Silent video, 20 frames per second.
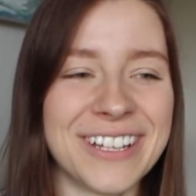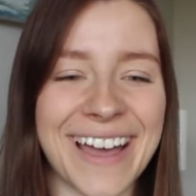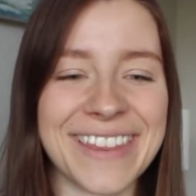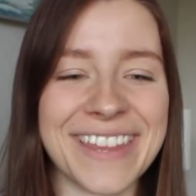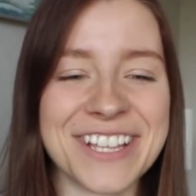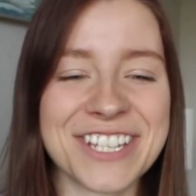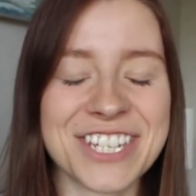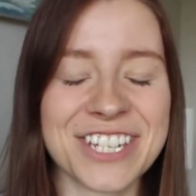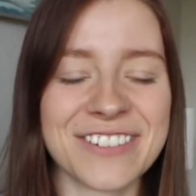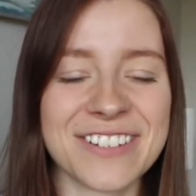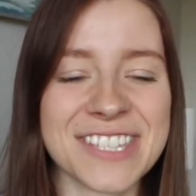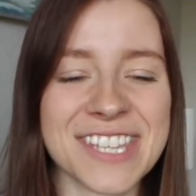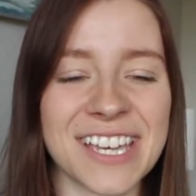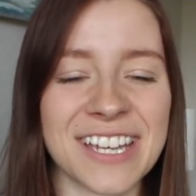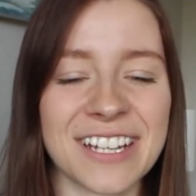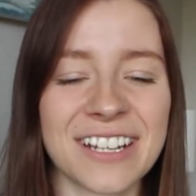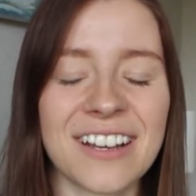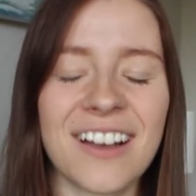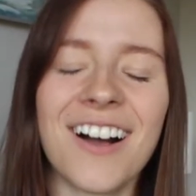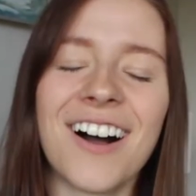And then she was
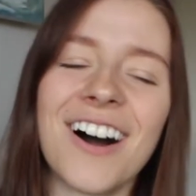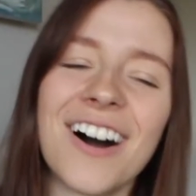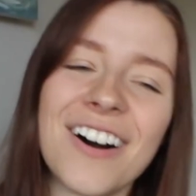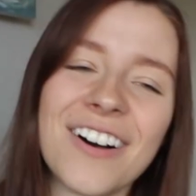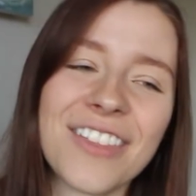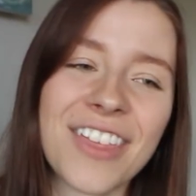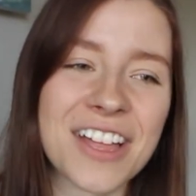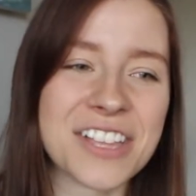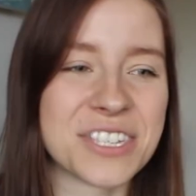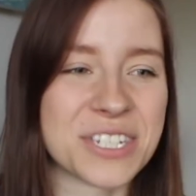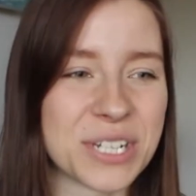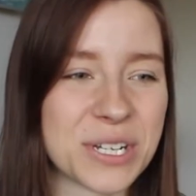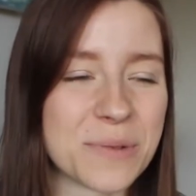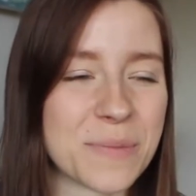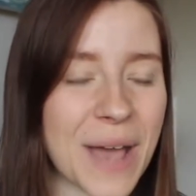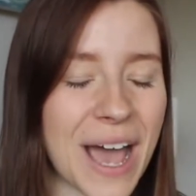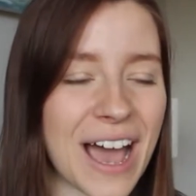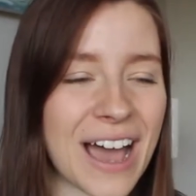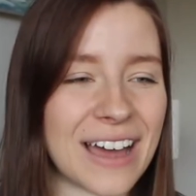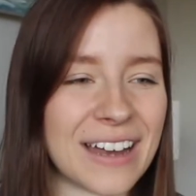like, oh, that's too
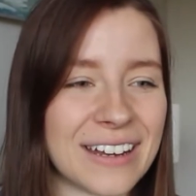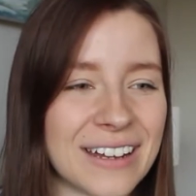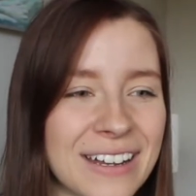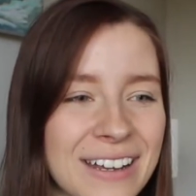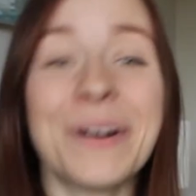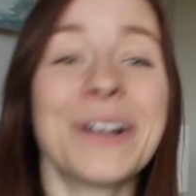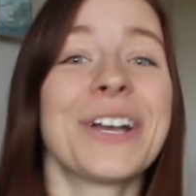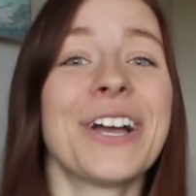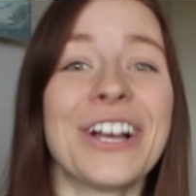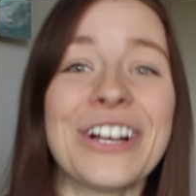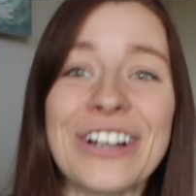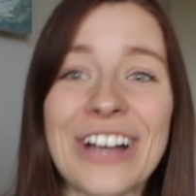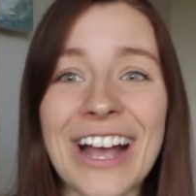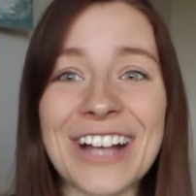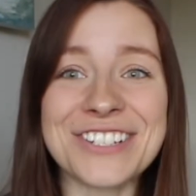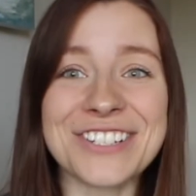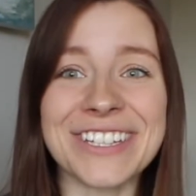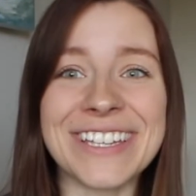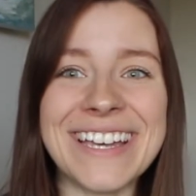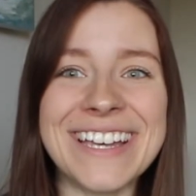bad, but
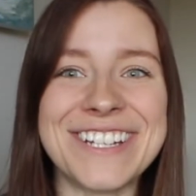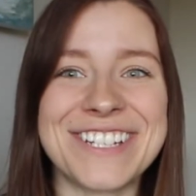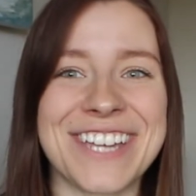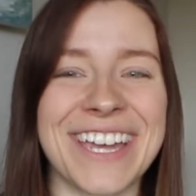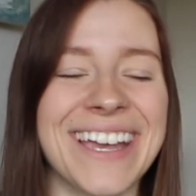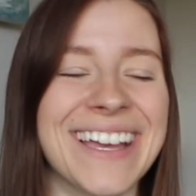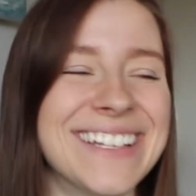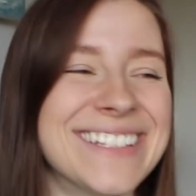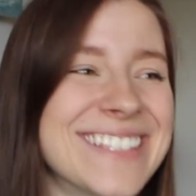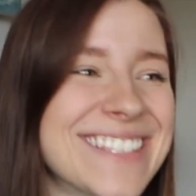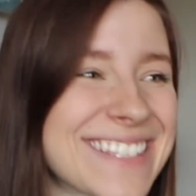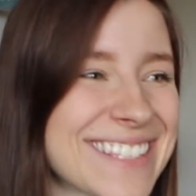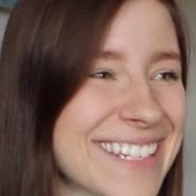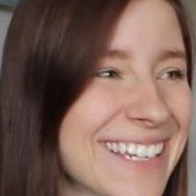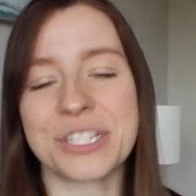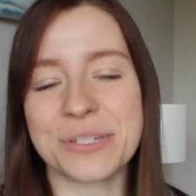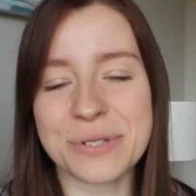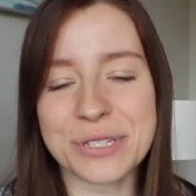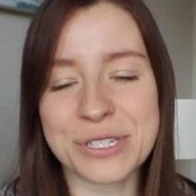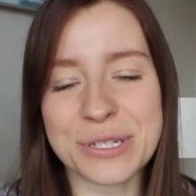congratulations.
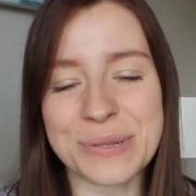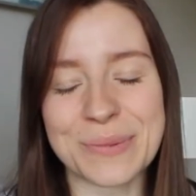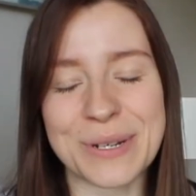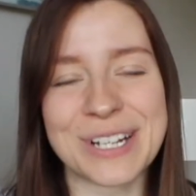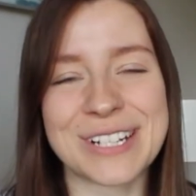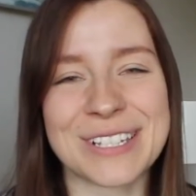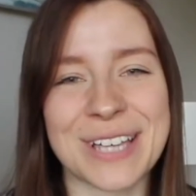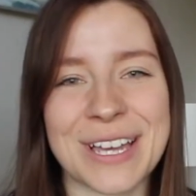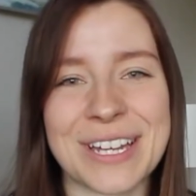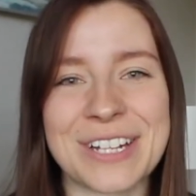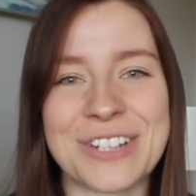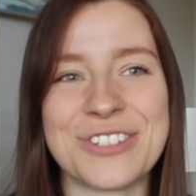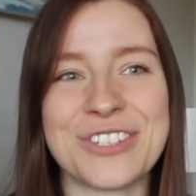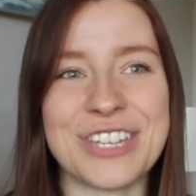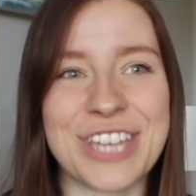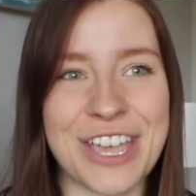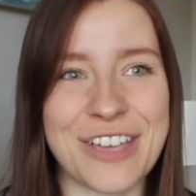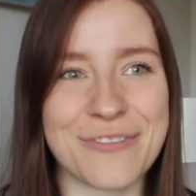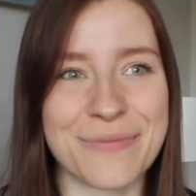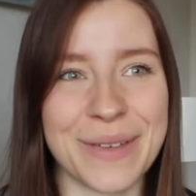She was super excited. She
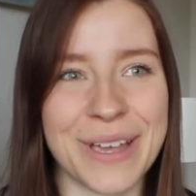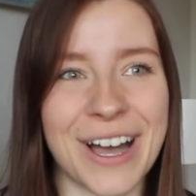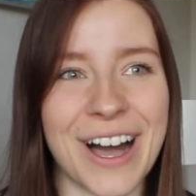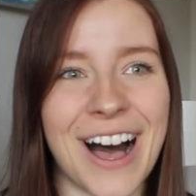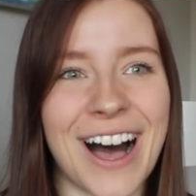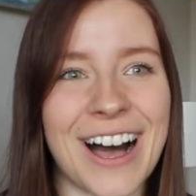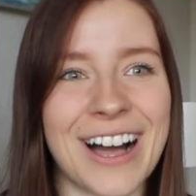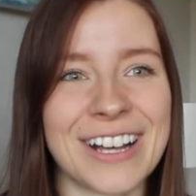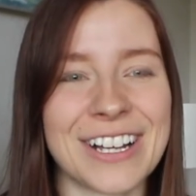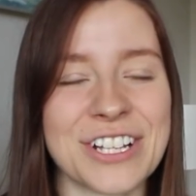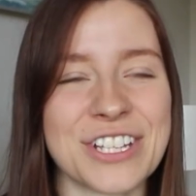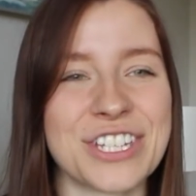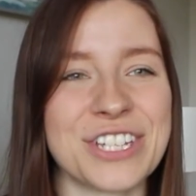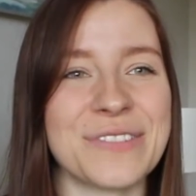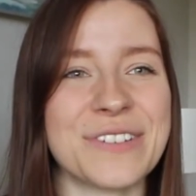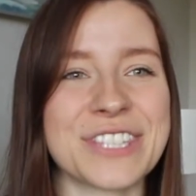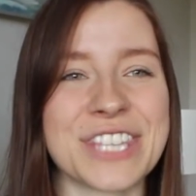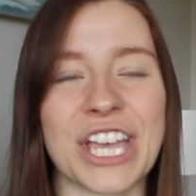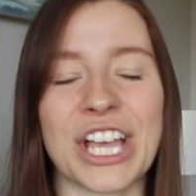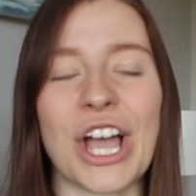gave me a hug and she
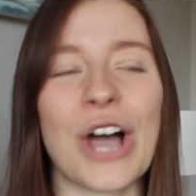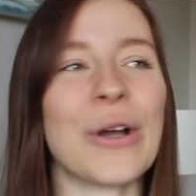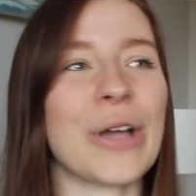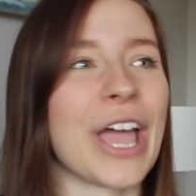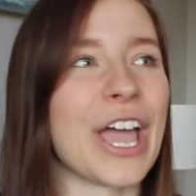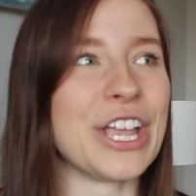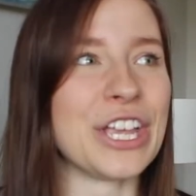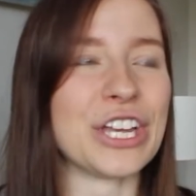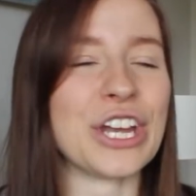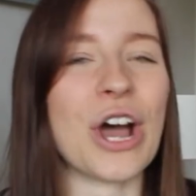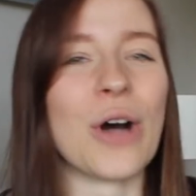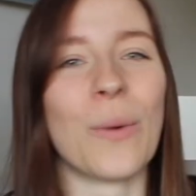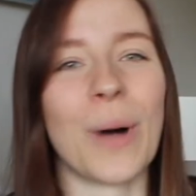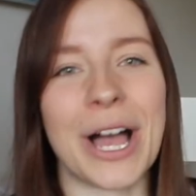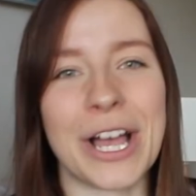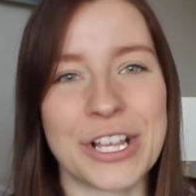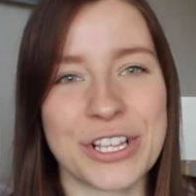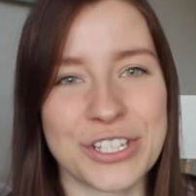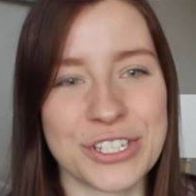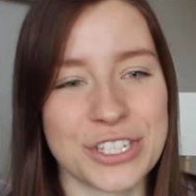was like, okay, you know
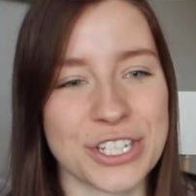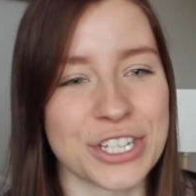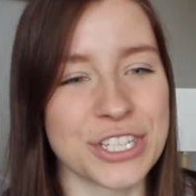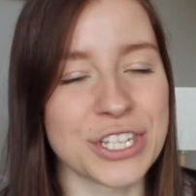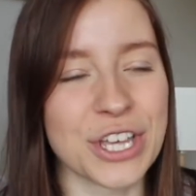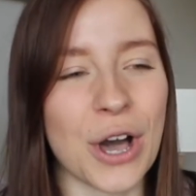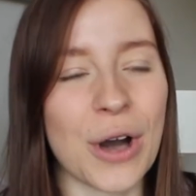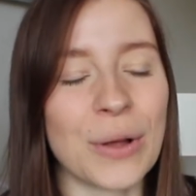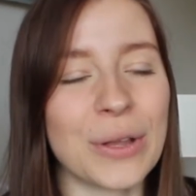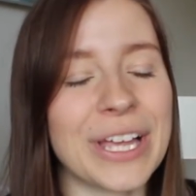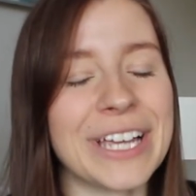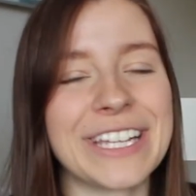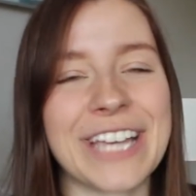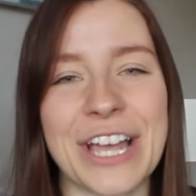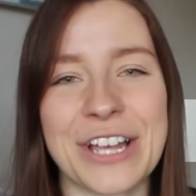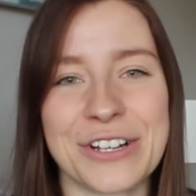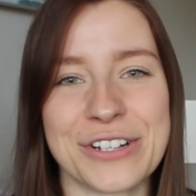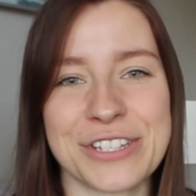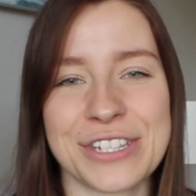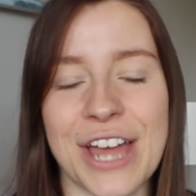what? Just go like get
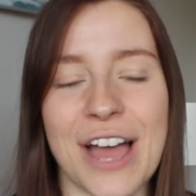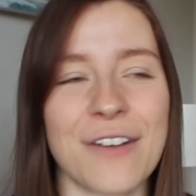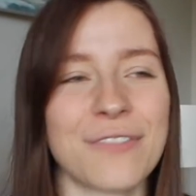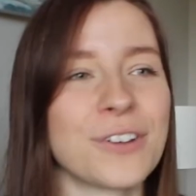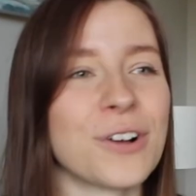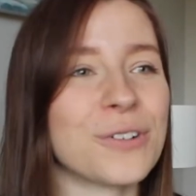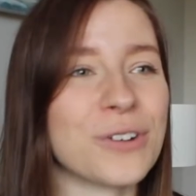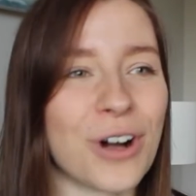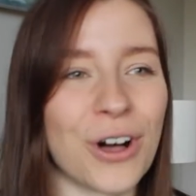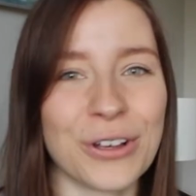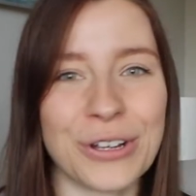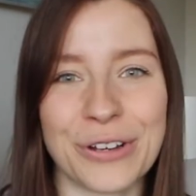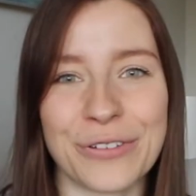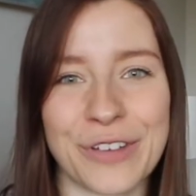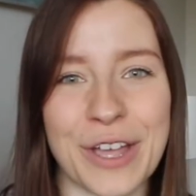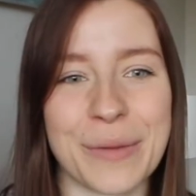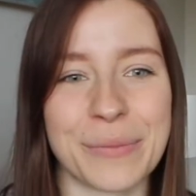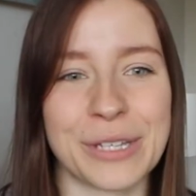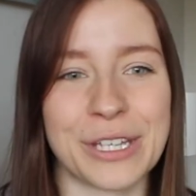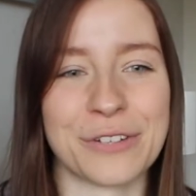your stuff, go call your
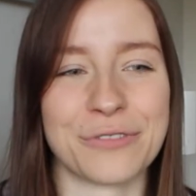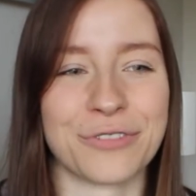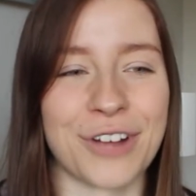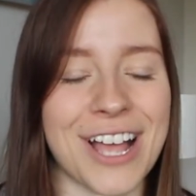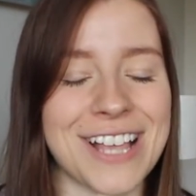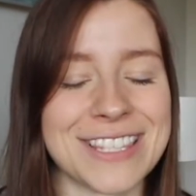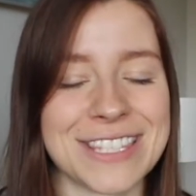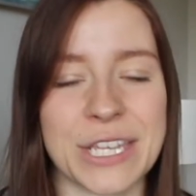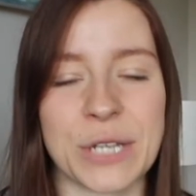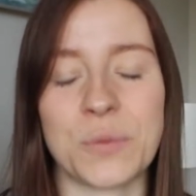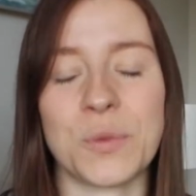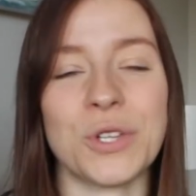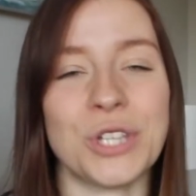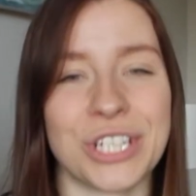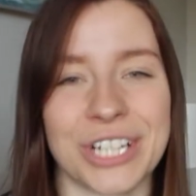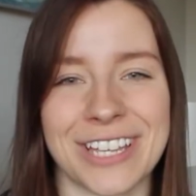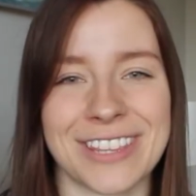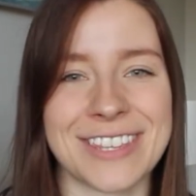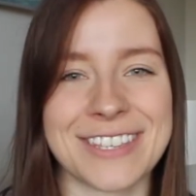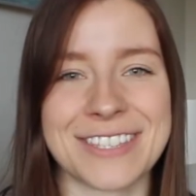family and friends. Like, we'll
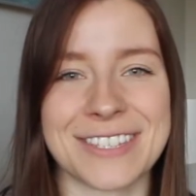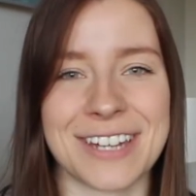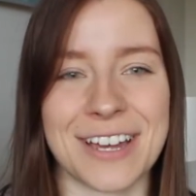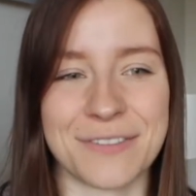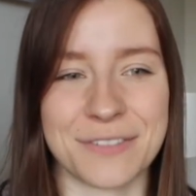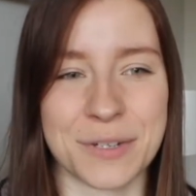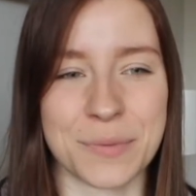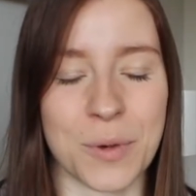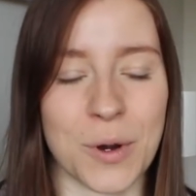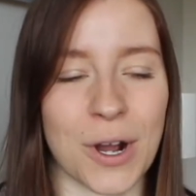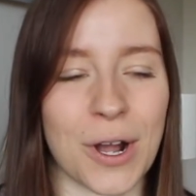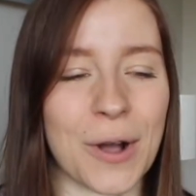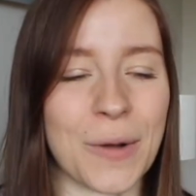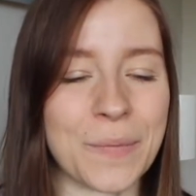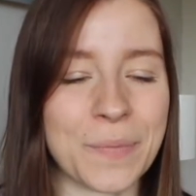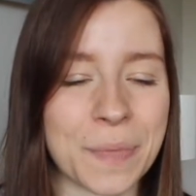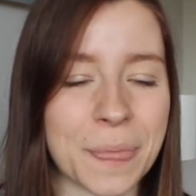look at this stuff tomorrow.